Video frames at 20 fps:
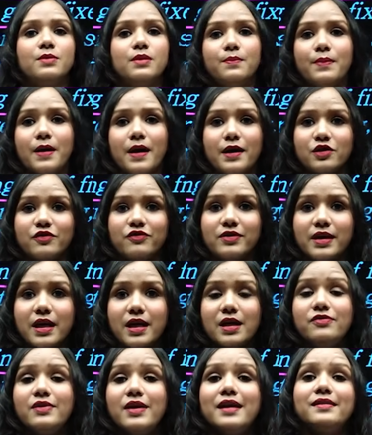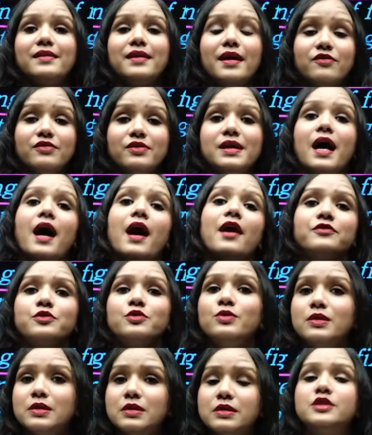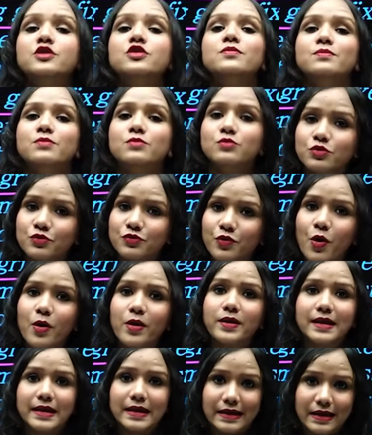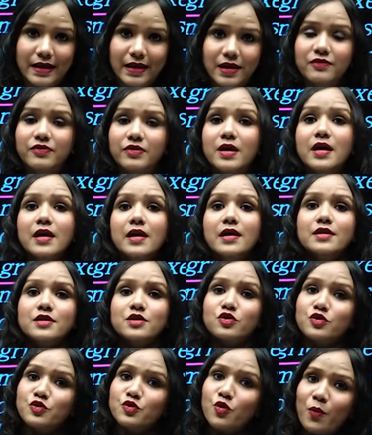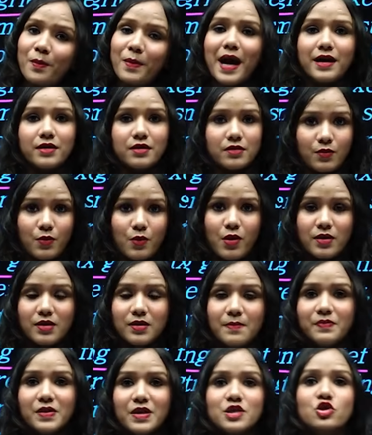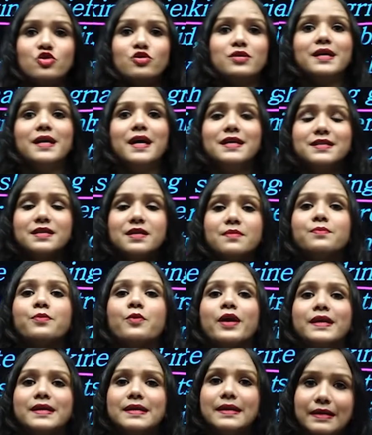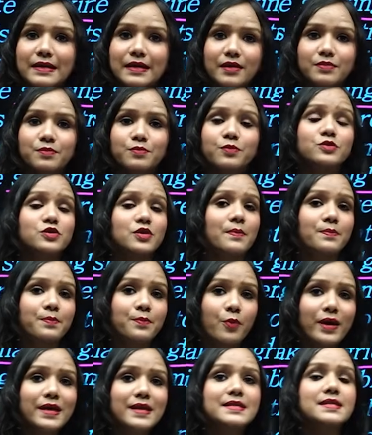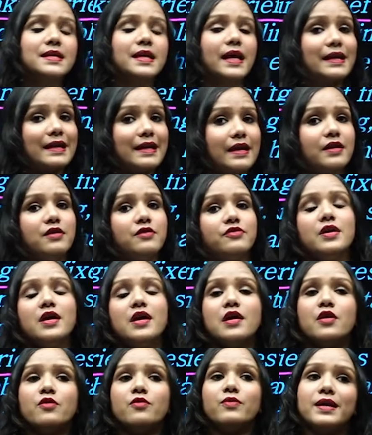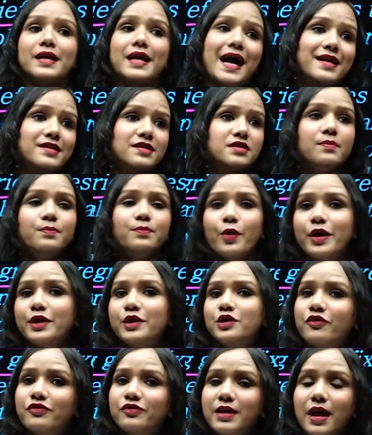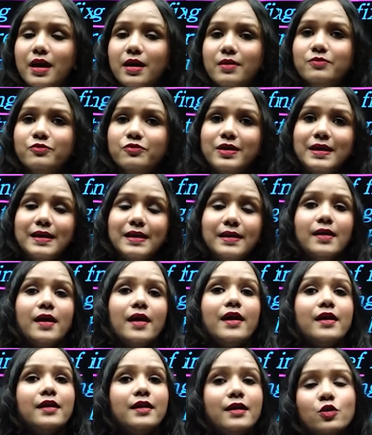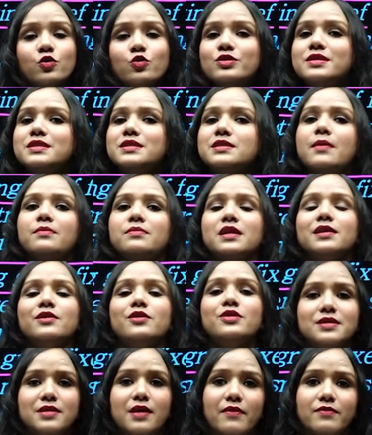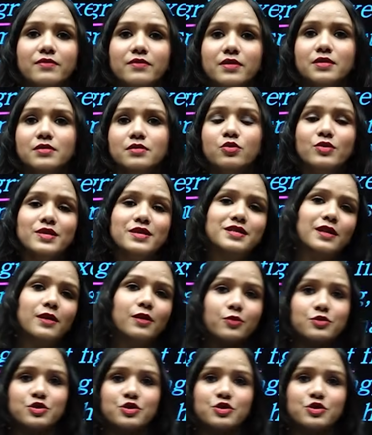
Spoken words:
part of life, and that we have to learn to move on in life. So no matter what. So there are some points in life where at some point of time we lose something or someone who is close